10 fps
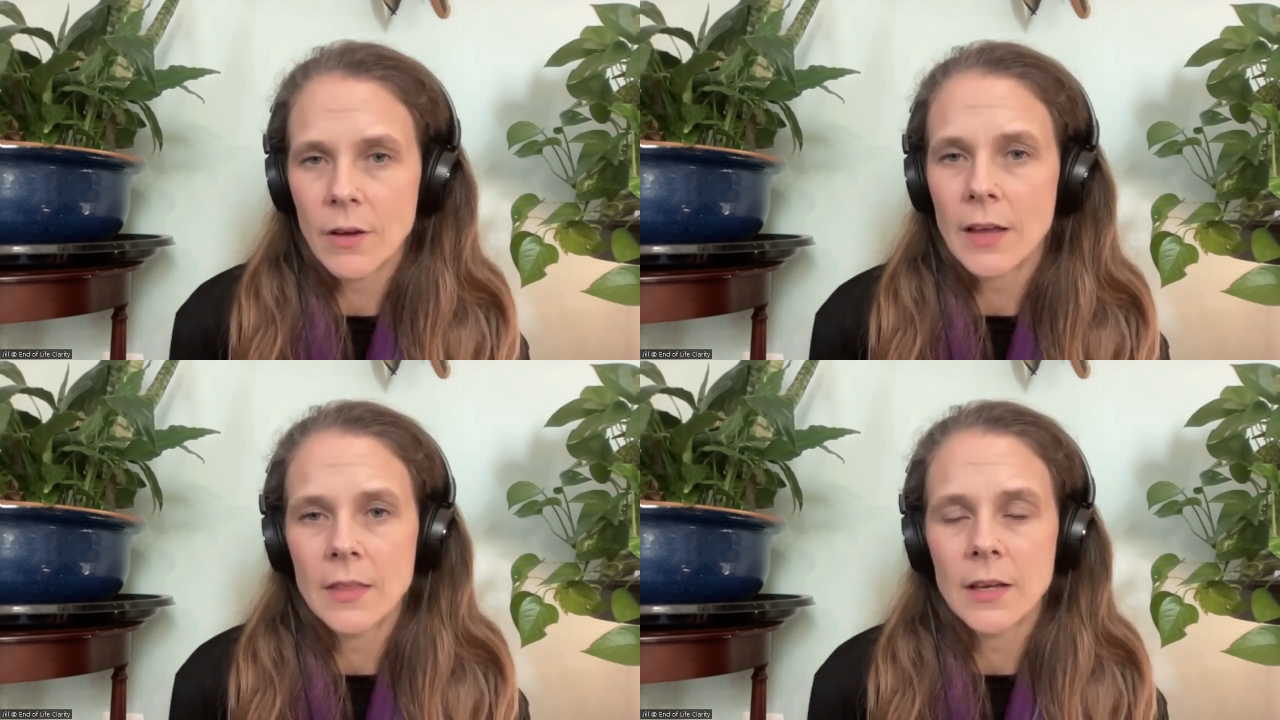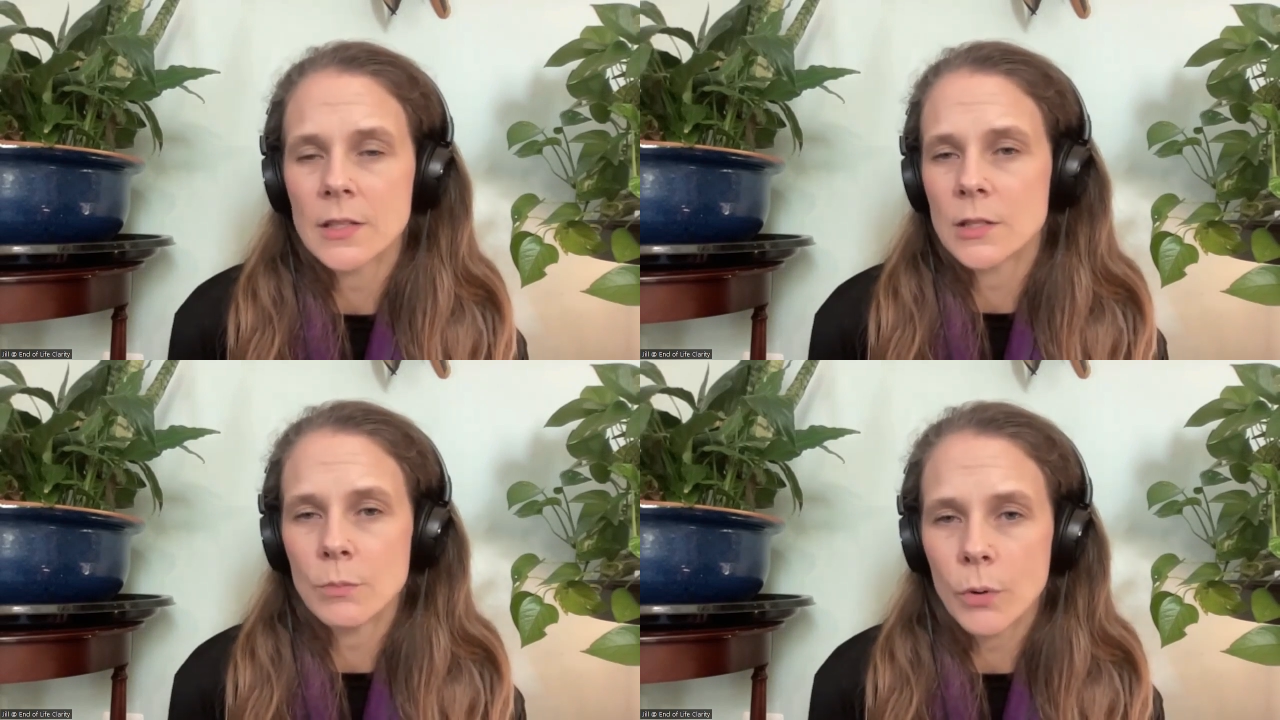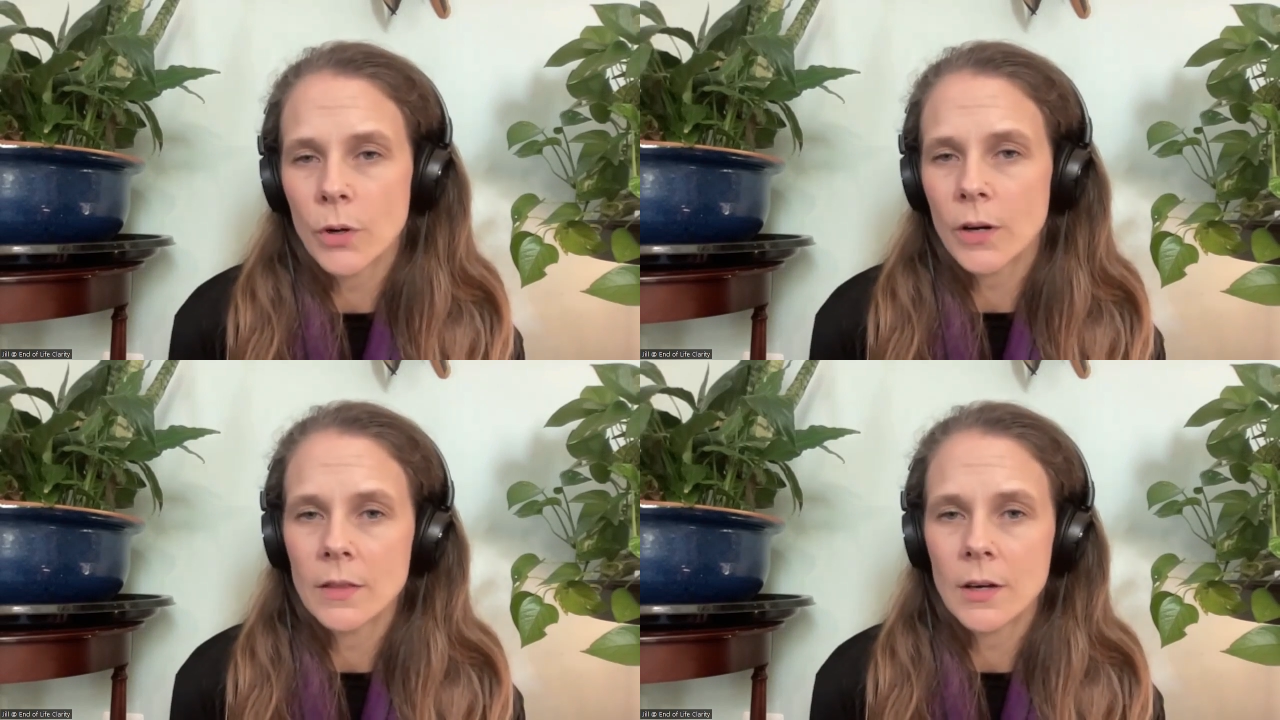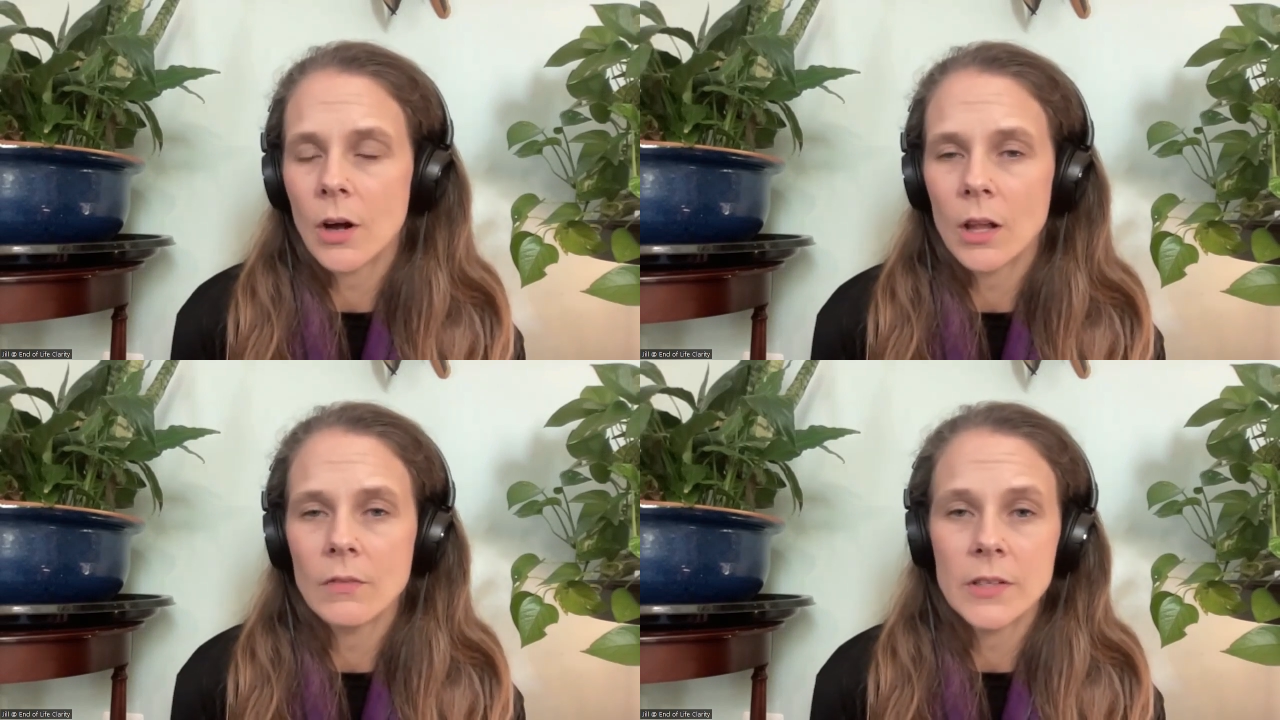I think it's important that
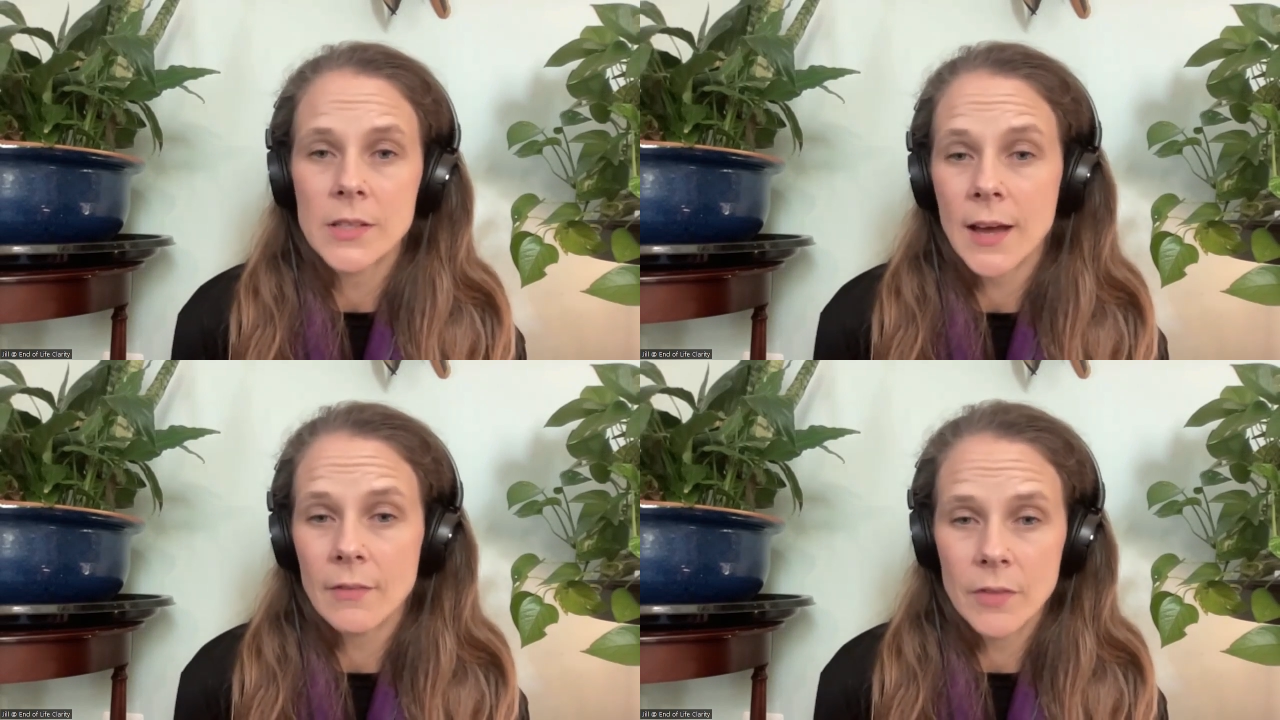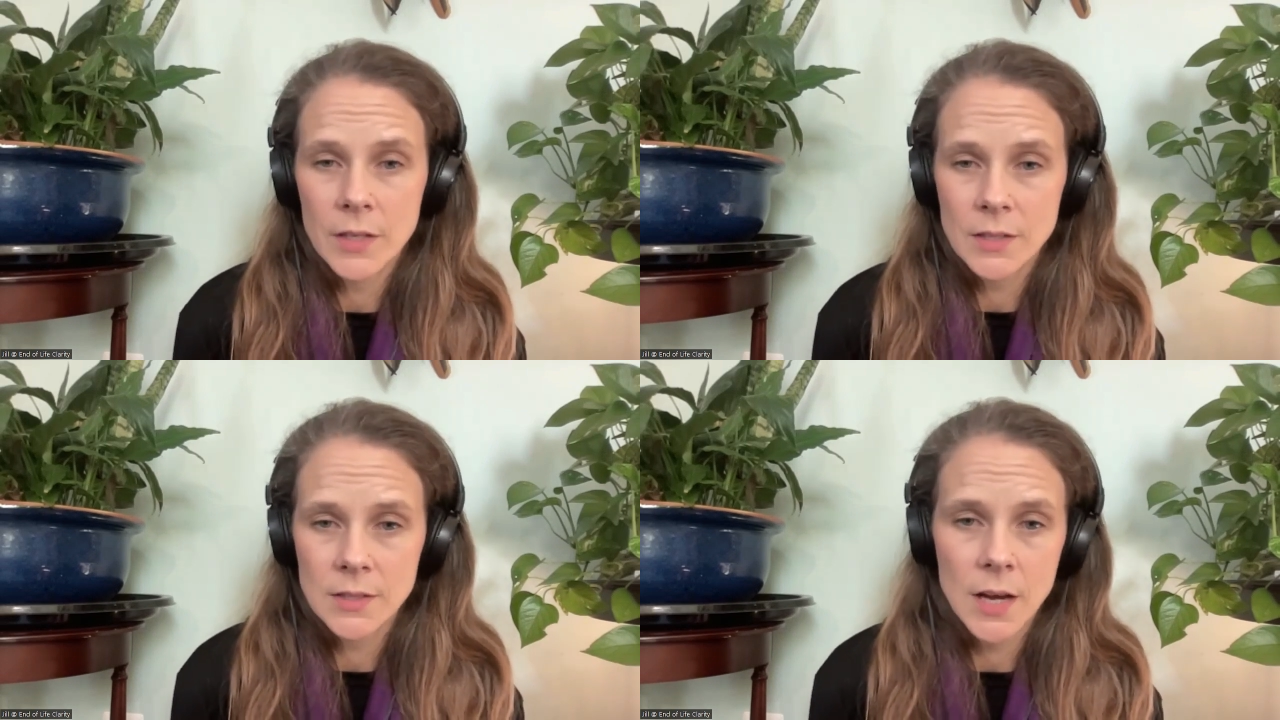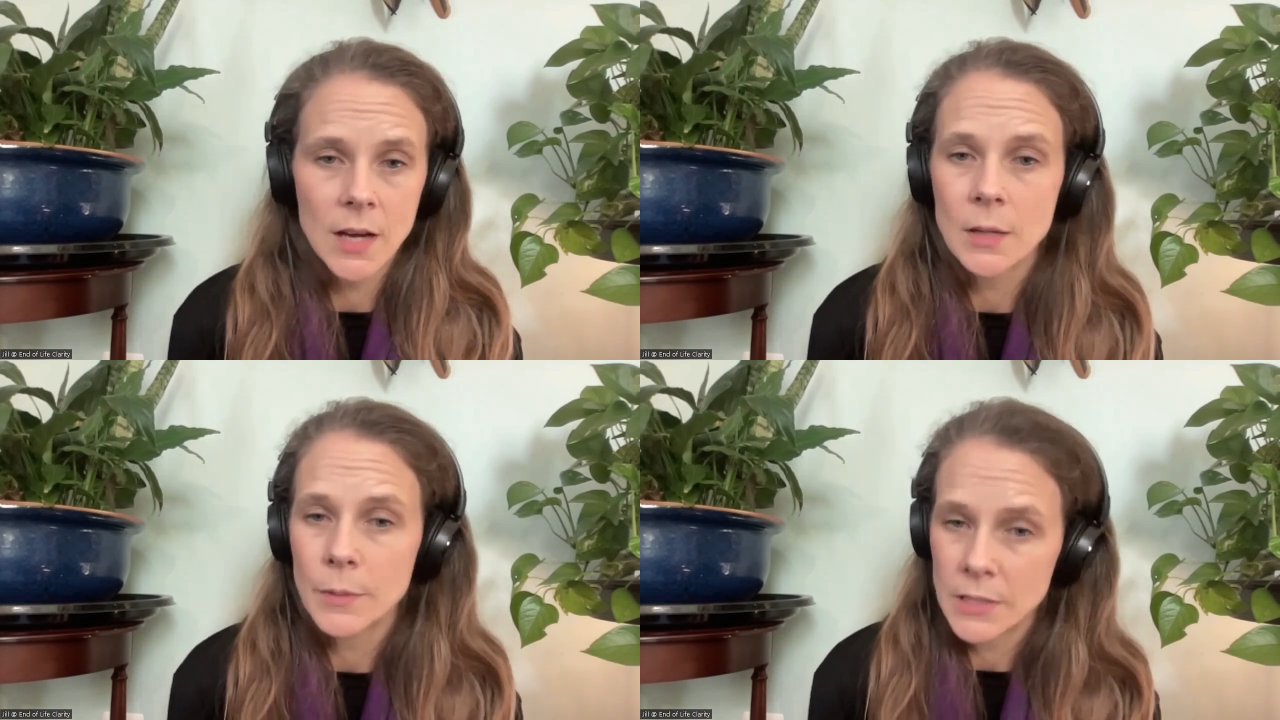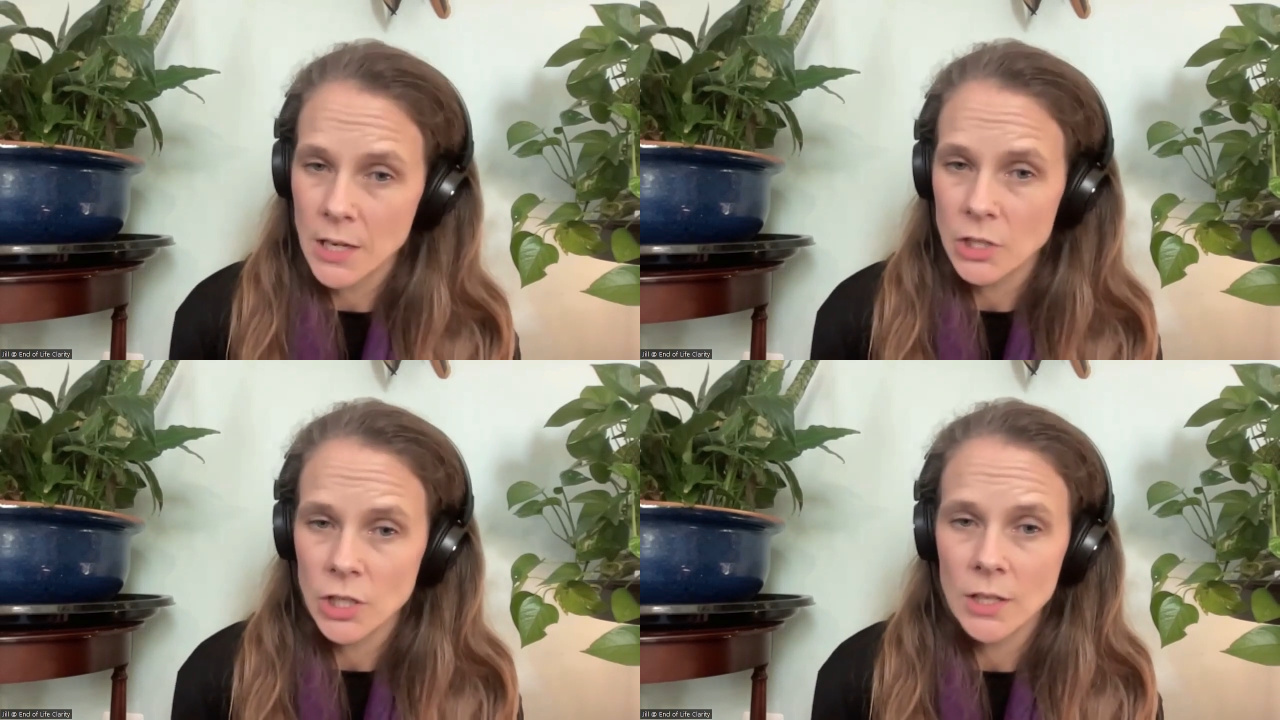all of us have this
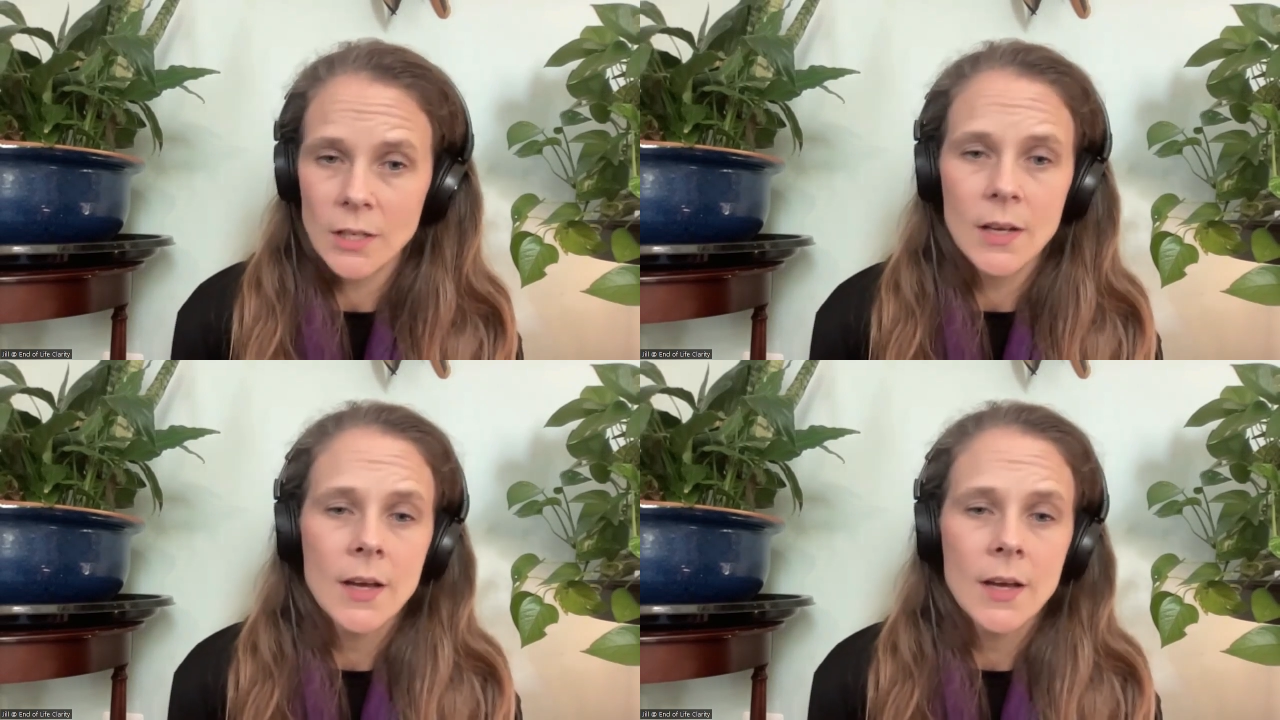documentation,